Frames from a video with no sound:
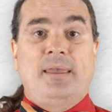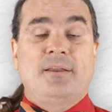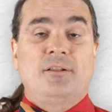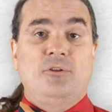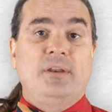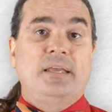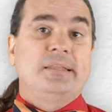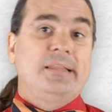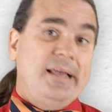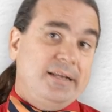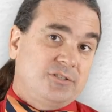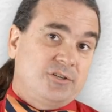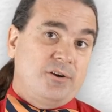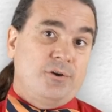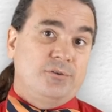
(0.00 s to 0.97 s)
including
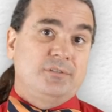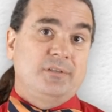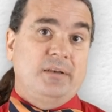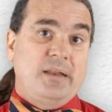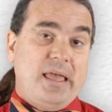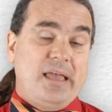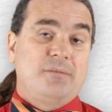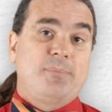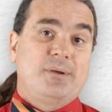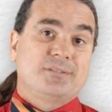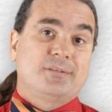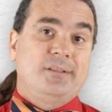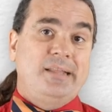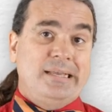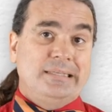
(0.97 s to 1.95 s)
lecture notes and
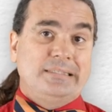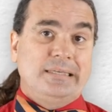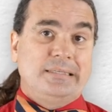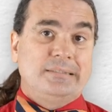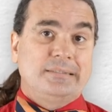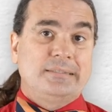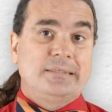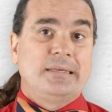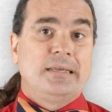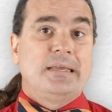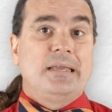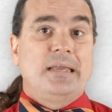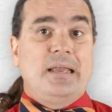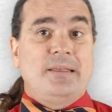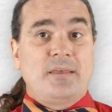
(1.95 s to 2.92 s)
Edpuzzle lessons,
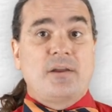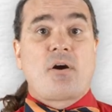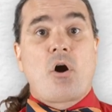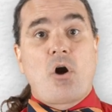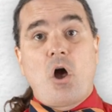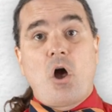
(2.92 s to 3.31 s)
and there are